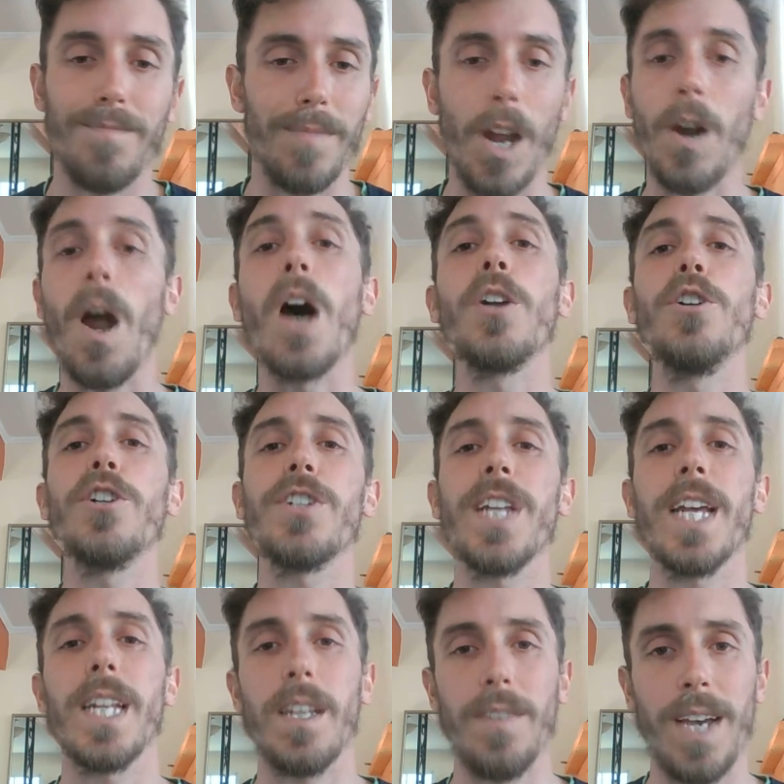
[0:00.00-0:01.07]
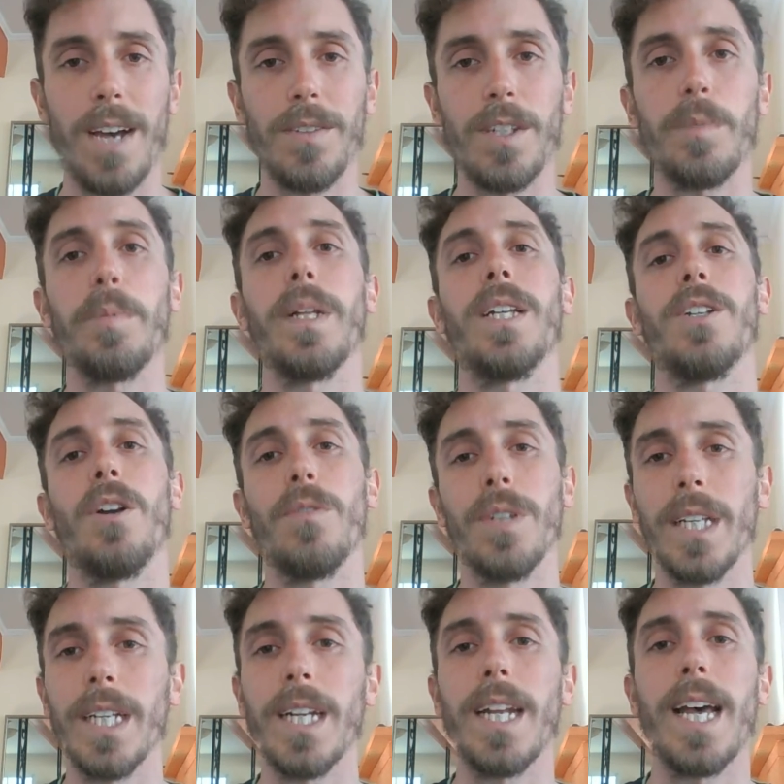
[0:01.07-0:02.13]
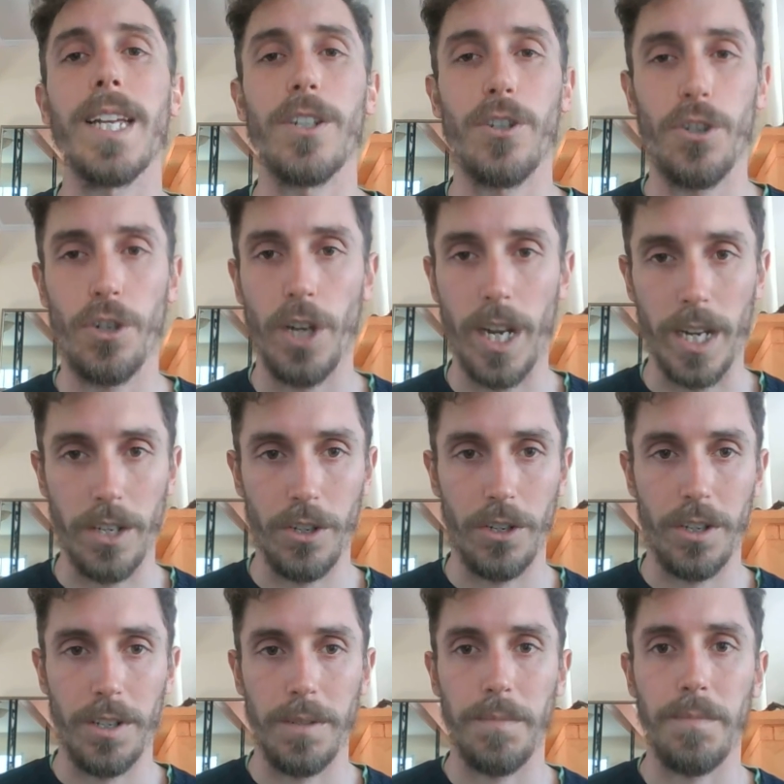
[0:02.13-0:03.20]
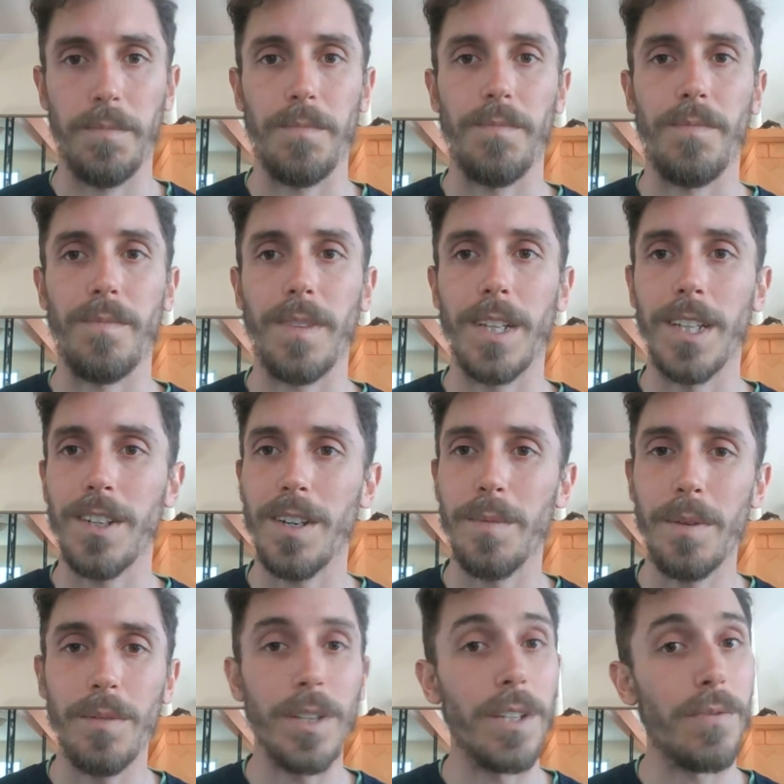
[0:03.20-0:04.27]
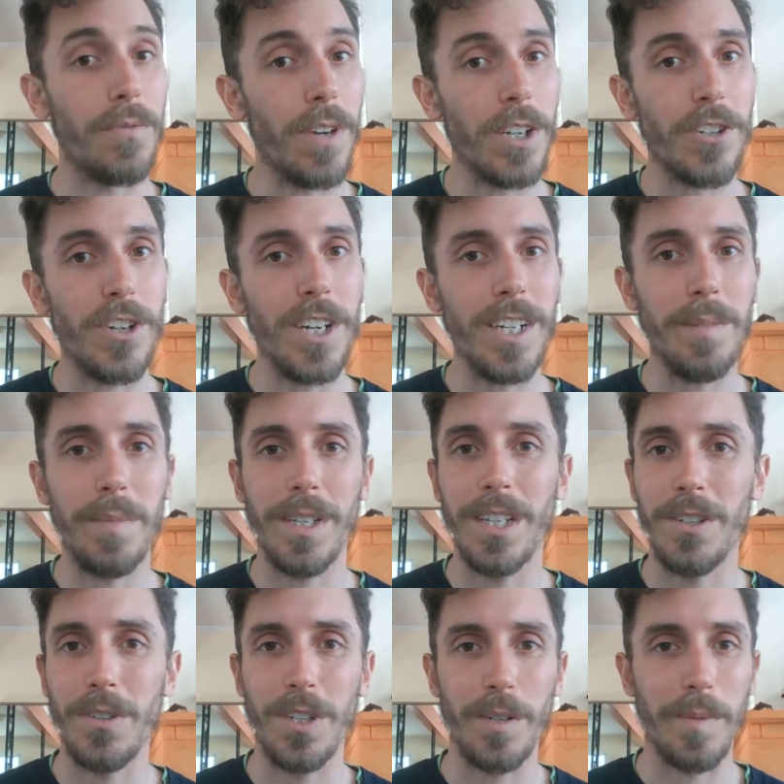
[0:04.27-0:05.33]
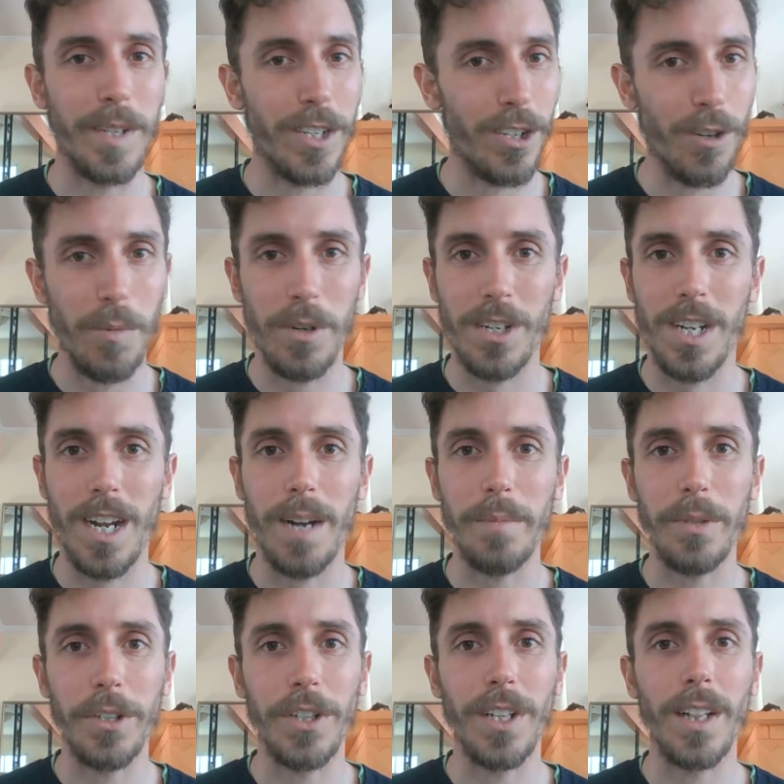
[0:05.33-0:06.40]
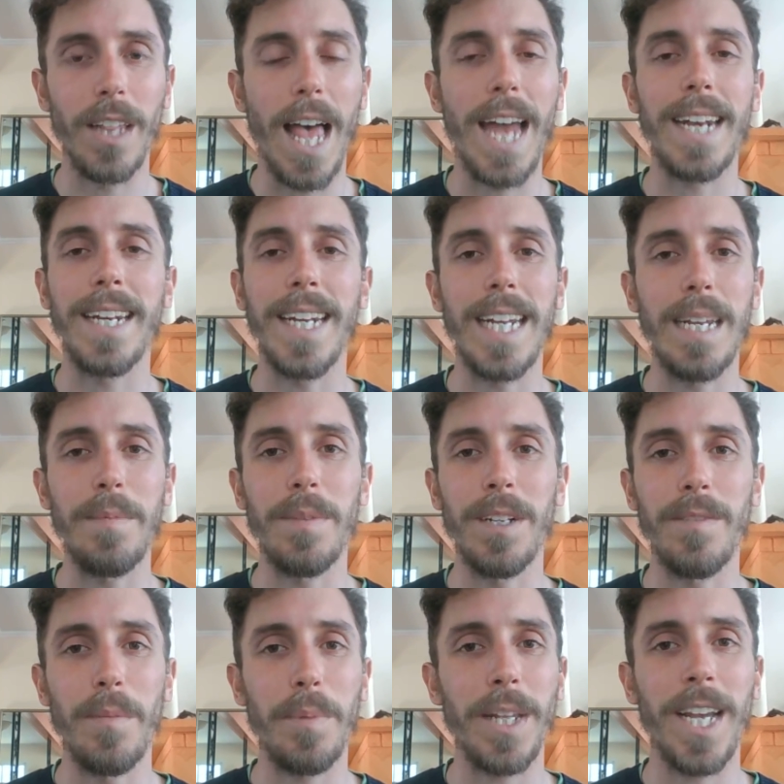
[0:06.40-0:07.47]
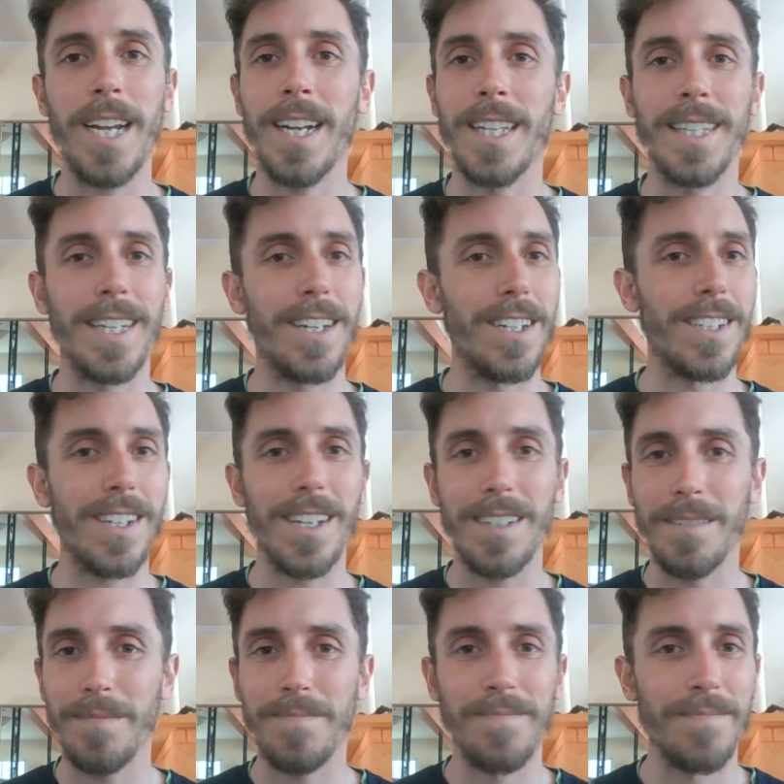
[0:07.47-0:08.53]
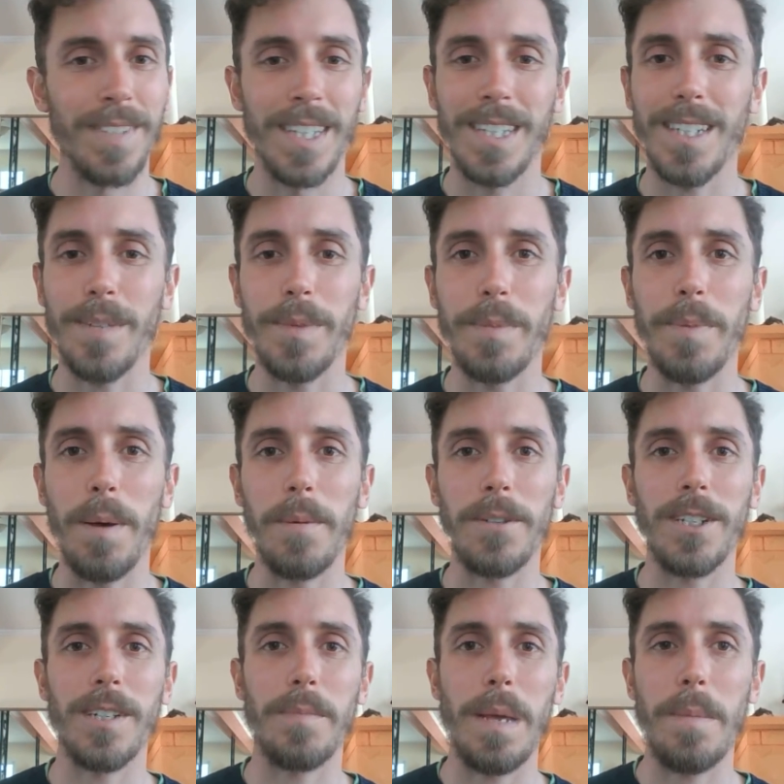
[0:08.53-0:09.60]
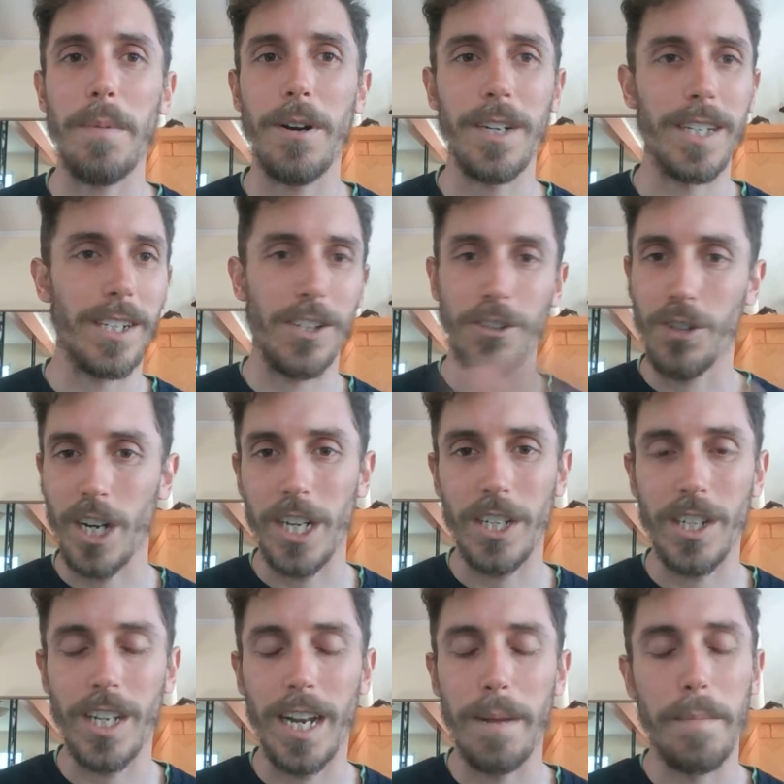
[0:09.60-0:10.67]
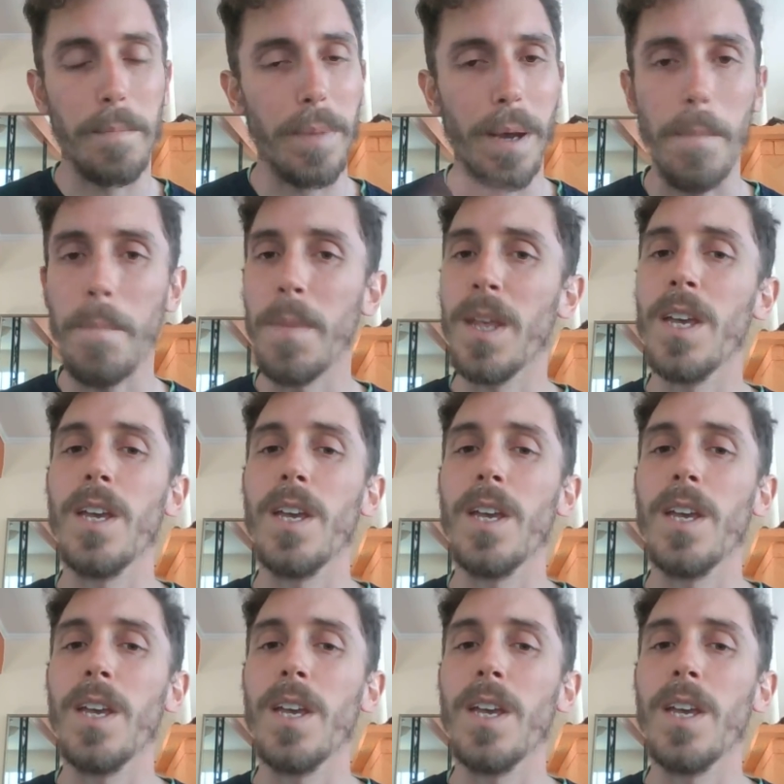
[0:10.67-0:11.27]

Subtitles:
our understanding of how these plants are related has changed. This can be really frustrating because you can spend so much time learning the Latin name of a plant, and then all of a sudden somebody publishes a paper and it's changed the name. But